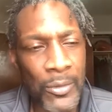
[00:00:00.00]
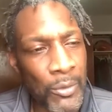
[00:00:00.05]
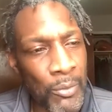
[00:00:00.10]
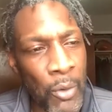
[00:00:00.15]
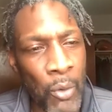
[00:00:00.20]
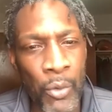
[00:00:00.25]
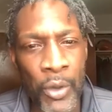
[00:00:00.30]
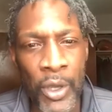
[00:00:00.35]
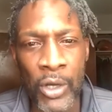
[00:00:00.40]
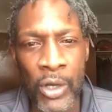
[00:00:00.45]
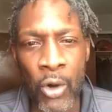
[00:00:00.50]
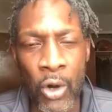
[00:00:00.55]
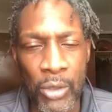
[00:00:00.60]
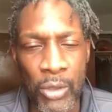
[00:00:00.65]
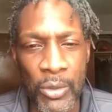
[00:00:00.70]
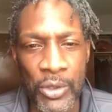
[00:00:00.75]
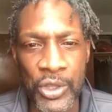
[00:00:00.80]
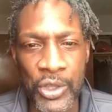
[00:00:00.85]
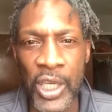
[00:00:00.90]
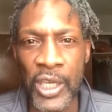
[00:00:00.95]
But we'll call
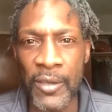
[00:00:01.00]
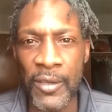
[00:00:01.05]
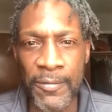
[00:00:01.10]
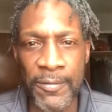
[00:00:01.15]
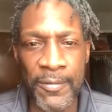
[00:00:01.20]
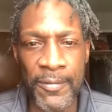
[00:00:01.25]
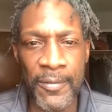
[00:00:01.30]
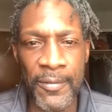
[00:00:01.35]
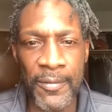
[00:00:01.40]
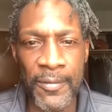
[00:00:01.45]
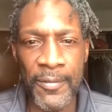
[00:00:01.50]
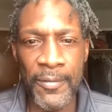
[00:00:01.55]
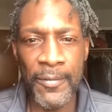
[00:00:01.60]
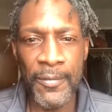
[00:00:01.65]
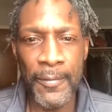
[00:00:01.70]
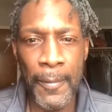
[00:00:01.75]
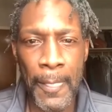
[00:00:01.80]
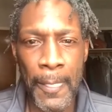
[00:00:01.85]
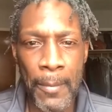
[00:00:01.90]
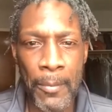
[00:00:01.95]
him a thief.
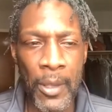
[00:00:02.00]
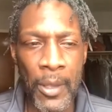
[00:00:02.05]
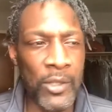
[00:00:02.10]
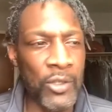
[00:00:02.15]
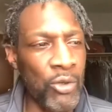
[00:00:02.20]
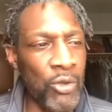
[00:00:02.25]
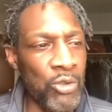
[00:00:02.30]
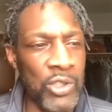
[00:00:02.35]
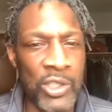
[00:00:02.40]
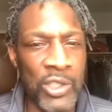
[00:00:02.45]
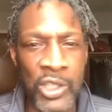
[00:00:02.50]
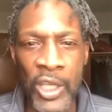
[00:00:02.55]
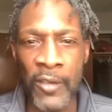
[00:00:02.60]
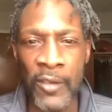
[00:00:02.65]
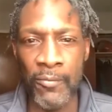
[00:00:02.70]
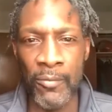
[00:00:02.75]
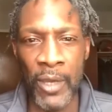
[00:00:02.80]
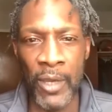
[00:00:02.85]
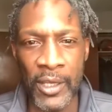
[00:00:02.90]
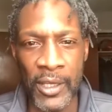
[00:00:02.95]
Man, that dude's a thief,
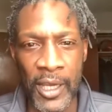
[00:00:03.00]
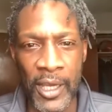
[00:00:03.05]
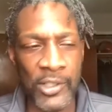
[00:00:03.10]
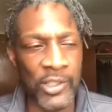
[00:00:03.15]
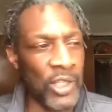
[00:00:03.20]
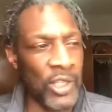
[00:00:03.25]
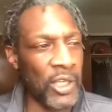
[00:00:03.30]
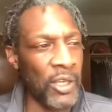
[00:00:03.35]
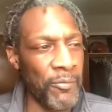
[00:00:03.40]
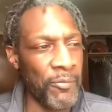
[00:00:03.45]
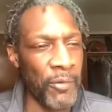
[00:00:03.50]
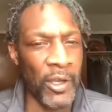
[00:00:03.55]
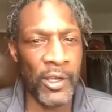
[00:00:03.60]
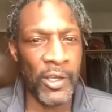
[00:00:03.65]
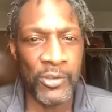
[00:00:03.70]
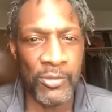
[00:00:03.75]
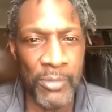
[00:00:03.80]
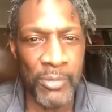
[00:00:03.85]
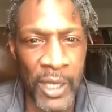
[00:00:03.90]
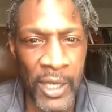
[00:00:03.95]
man. He got sticky
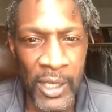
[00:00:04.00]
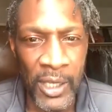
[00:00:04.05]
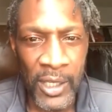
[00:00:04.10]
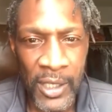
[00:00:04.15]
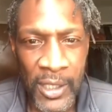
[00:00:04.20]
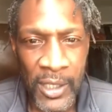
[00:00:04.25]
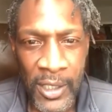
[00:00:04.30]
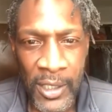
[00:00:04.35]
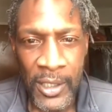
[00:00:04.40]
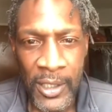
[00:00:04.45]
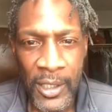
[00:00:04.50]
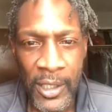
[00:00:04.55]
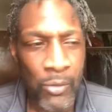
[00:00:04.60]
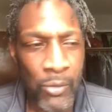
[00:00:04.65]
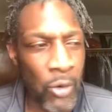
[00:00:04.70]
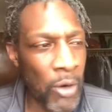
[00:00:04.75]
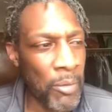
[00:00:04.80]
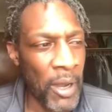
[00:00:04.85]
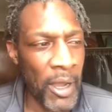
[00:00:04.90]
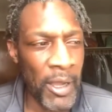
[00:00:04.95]
fingers, man. He
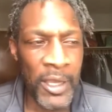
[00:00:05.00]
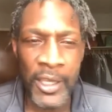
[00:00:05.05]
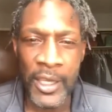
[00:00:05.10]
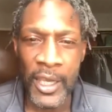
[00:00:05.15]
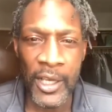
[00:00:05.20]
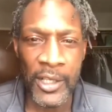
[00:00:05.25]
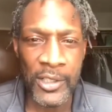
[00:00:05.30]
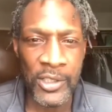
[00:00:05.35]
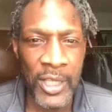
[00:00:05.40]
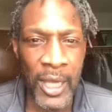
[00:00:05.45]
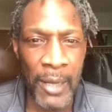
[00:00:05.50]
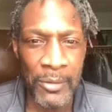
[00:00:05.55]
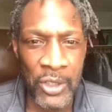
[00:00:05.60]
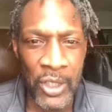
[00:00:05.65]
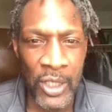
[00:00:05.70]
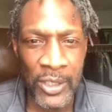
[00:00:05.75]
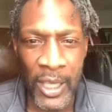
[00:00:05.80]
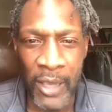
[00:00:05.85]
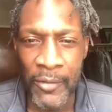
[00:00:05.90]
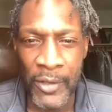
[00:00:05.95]
walk by, he can't stop.
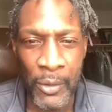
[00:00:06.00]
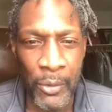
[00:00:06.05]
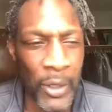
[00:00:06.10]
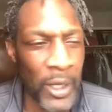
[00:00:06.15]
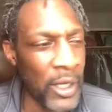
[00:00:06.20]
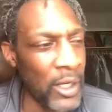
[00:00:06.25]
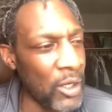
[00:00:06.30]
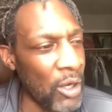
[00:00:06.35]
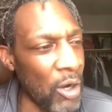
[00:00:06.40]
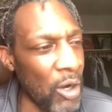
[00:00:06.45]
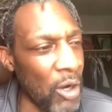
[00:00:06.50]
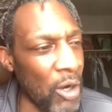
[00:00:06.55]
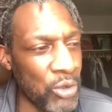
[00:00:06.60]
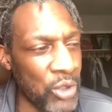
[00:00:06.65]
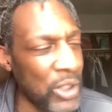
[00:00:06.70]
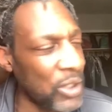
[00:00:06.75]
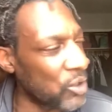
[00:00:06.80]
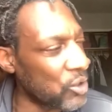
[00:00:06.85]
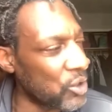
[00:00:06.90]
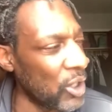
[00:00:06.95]
Touch. Everywhere he
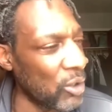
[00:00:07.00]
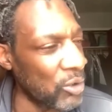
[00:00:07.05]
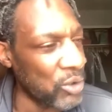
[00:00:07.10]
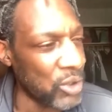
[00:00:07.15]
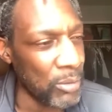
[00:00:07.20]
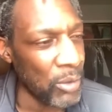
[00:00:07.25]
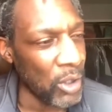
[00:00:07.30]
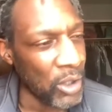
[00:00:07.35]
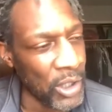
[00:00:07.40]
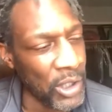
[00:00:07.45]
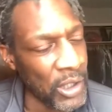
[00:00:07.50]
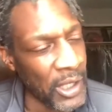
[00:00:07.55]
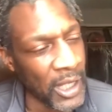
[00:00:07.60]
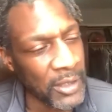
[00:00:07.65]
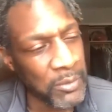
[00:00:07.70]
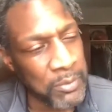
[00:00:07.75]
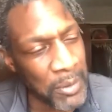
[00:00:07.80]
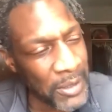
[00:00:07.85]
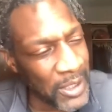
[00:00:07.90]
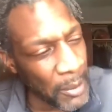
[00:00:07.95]
goes, he steals some. Look, he
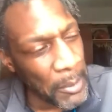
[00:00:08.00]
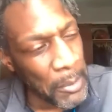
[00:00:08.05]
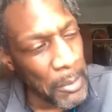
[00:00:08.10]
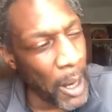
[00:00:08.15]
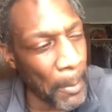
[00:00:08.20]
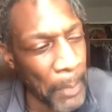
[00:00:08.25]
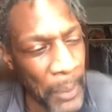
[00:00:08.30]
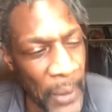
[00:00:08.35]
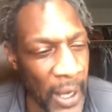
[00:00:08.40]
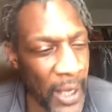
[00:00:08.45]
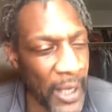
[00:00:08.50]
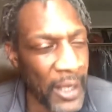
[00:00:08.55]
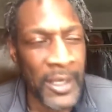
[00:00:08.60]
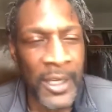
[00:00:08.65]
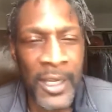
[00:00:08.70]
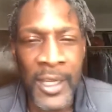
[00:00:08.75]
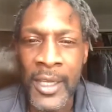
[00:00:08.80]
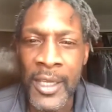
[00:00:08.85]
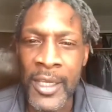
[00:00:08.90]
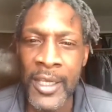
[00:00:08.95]
that's my, give me my pen.
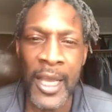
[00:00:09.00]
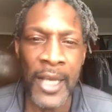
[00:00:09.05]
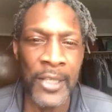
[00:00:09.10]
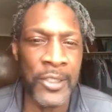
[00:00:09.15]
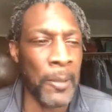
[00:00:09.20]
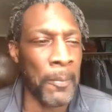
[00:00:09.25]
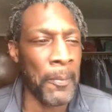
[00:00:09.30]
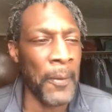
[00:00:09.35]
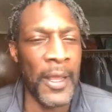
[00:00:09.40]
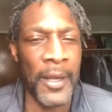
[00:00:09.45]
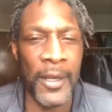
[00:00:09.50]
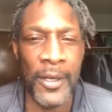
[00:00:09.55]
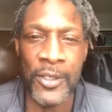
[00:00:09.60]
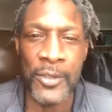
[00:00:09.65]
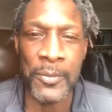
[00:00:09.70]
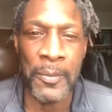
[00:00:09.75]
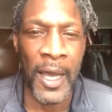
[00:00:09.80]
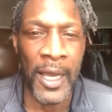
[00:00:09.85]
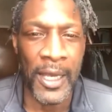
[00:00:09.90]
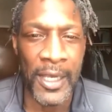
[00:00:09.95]
He got your pen in
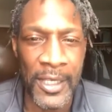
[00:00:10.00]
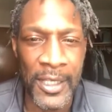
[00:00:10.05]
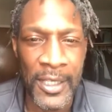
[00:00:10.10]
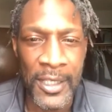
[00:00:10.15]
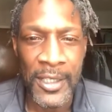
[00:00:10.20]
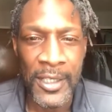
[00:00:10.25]
his pocket.